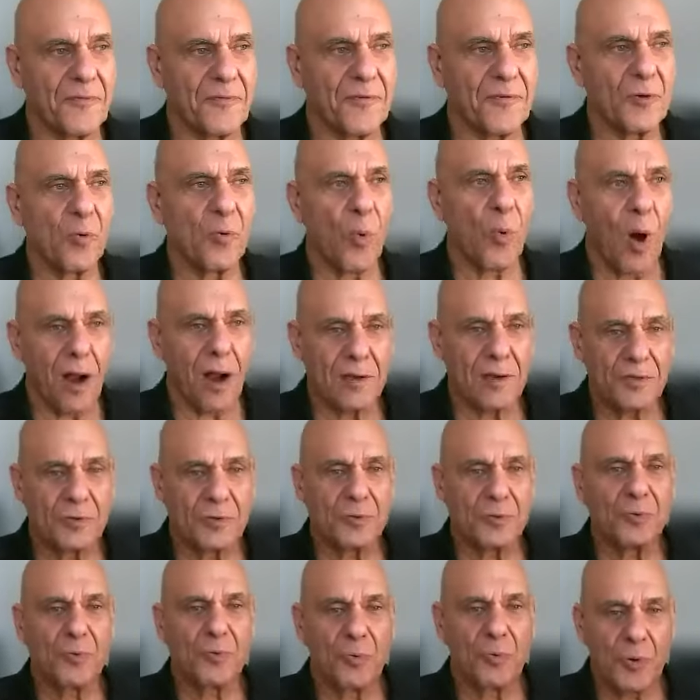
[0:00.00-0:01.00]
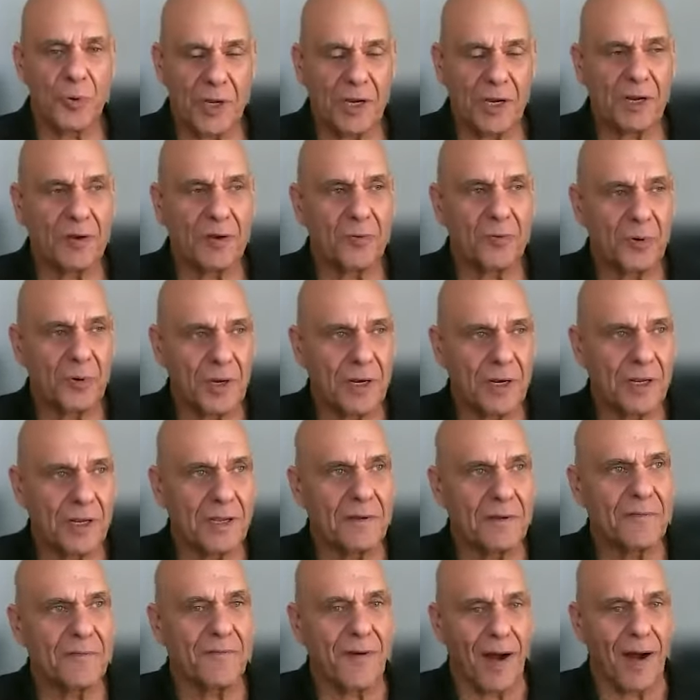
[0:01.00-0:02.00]
you want to really,
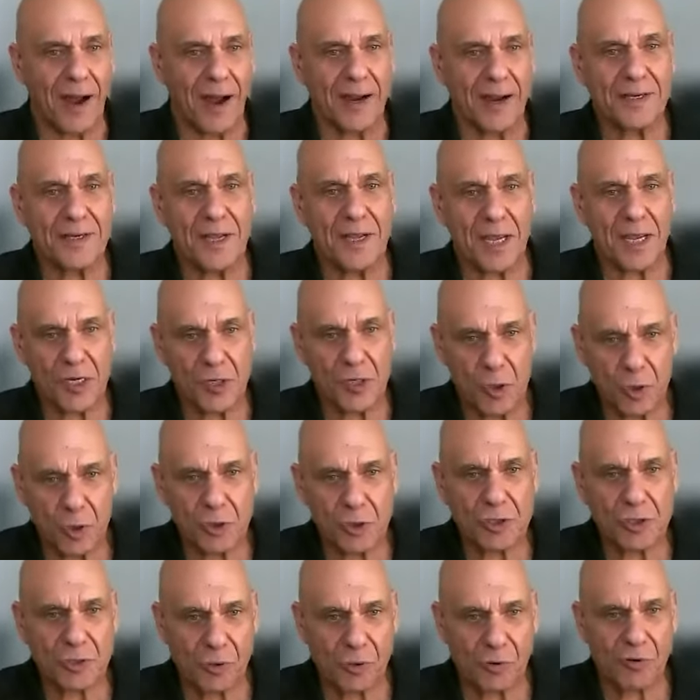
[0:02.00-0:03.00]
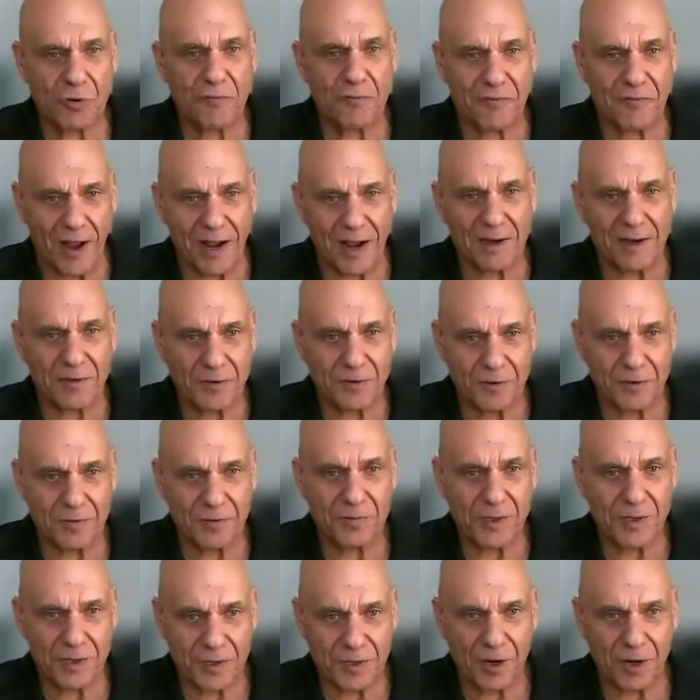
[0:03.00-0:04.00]
really find a good store value,
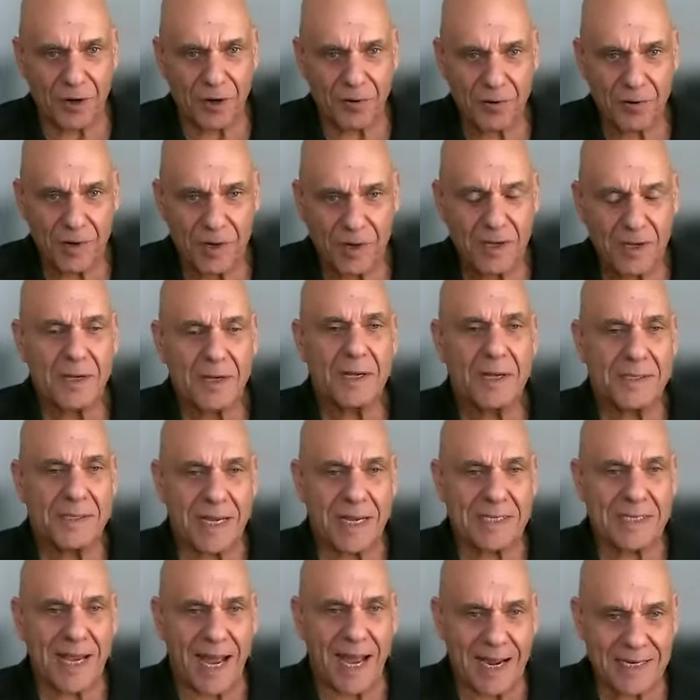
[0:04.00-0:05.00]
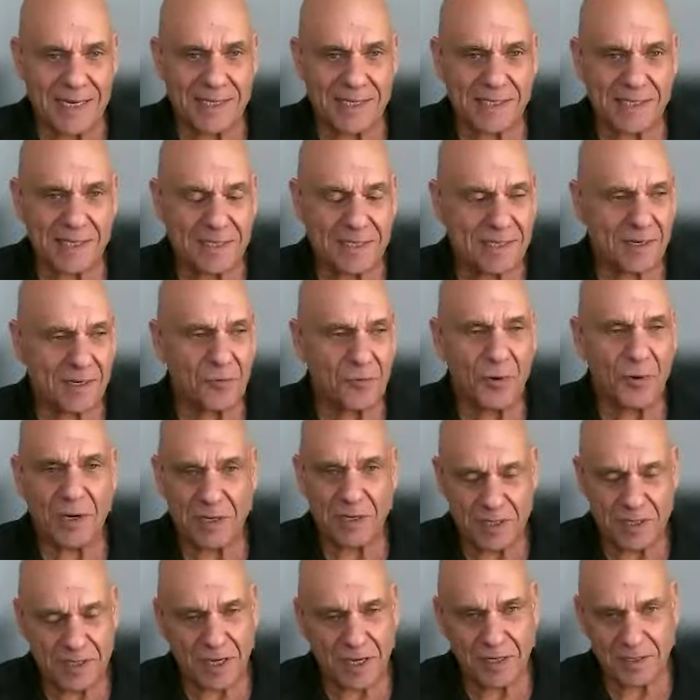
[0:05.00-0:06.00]
you know, that's assets and real
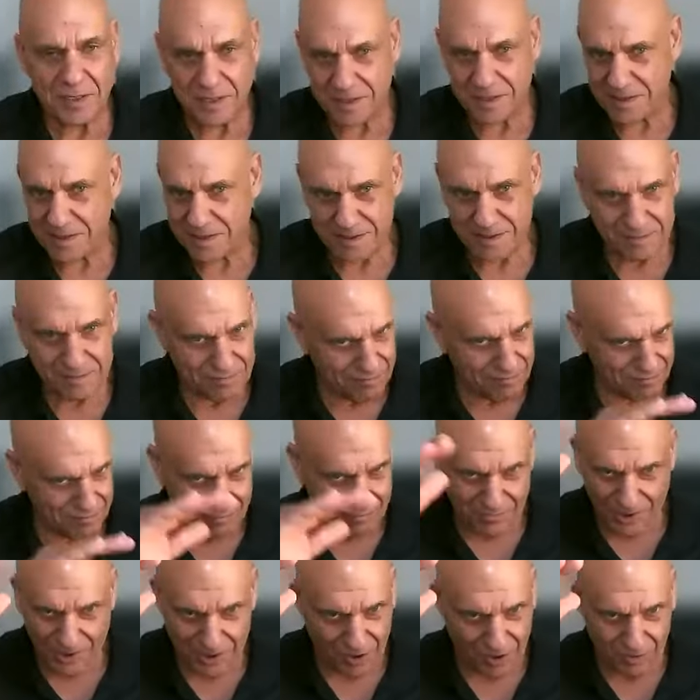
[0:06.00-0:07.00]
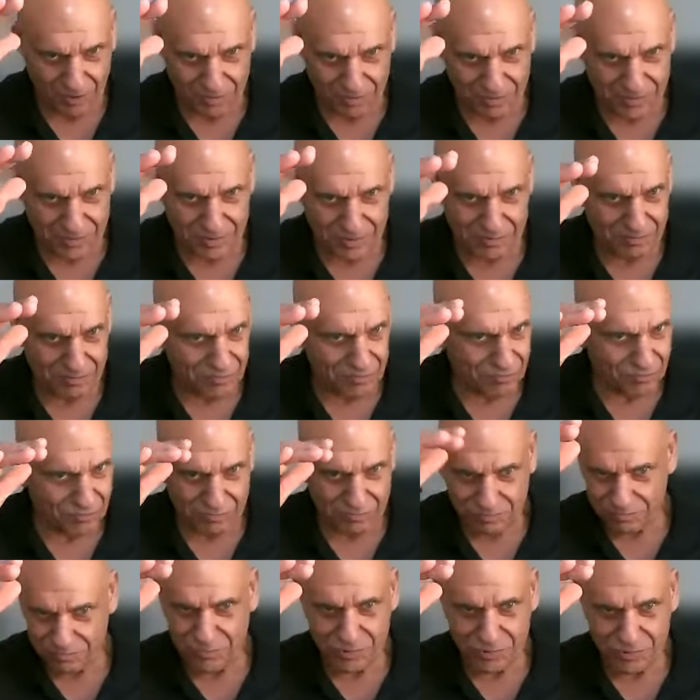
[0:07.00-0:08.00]
estate is, you know,
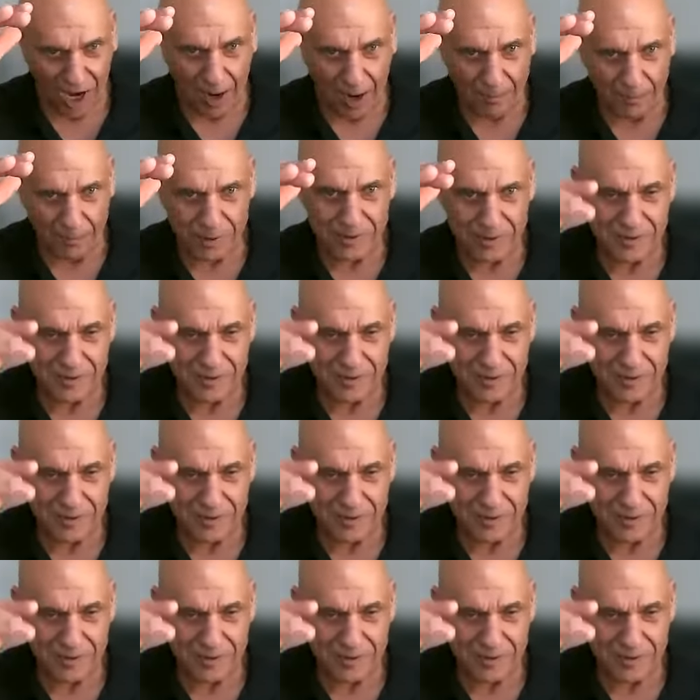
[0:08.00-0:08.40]
top.